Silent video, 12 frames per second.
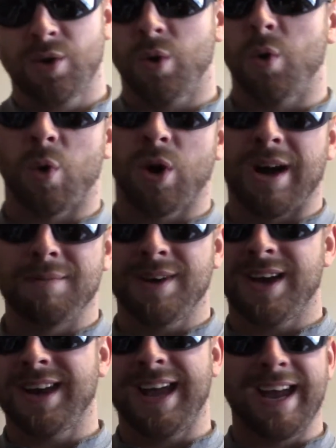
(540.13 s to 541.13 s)
Or I'm
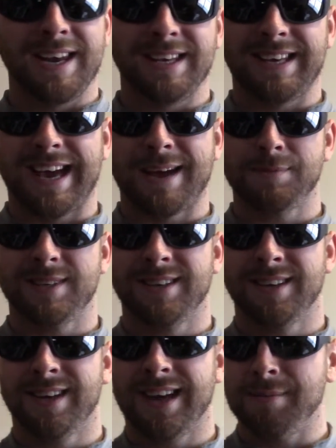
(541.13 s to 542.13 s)
not handicapped,
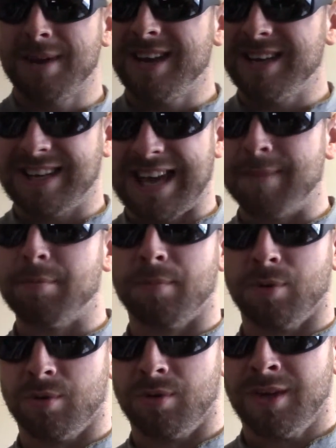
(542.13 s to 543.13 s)
I'm
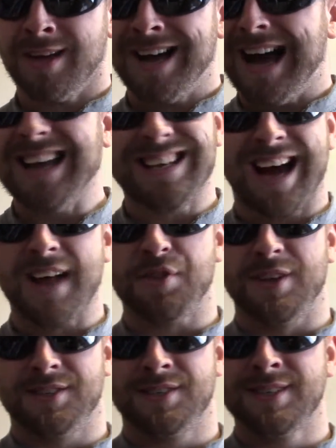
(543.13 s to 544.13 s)
handy-capable. I got
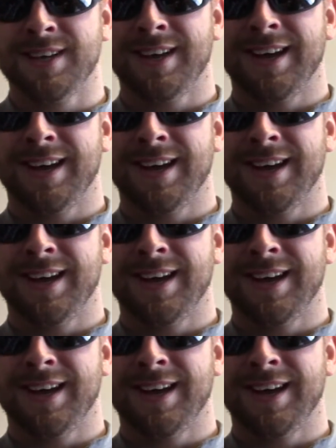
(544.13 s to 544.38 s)
this.